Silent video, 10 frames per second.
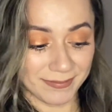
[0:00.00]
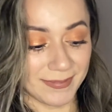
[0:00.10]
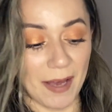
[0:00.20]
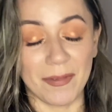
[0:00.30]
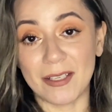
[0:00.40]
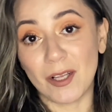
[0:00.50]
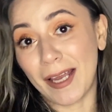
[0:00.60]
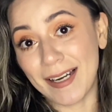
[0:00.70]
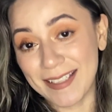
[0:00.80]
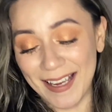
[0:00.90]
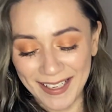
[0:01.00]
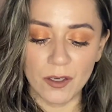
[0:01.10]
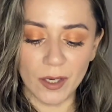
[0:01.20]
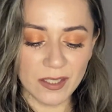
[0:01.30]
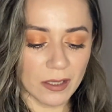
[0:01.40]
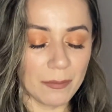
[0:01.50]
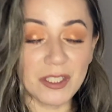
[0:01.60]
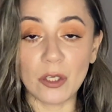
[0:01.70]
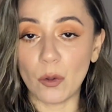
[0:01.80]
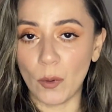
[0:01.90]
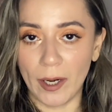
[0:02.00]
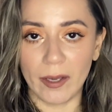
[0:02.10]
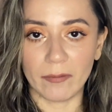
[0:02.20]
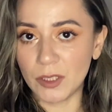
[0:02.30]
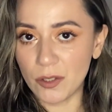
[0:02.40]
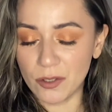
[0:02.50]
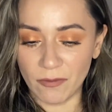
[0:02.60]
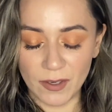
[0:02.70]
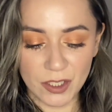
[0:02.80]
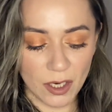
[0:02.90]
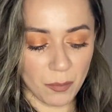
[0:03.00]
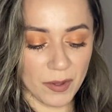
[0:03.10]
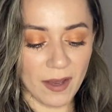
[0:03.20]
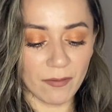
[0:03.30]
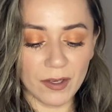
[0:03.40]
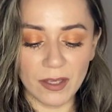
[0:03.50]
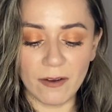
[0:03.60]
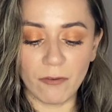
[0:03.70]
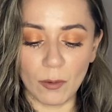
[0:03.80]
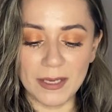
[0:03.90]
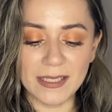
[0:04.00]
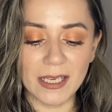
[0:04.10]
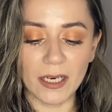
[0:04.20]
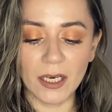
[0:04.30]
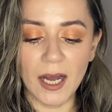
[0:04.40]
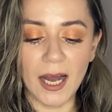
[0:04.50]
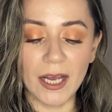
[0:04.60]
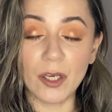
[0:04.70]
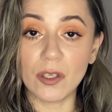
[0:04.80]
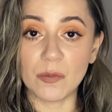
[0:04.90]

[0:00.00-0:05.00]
yeah, that's all I gotta say. Okay, so let me tell you what I used to finish up with everything. For mascara, I use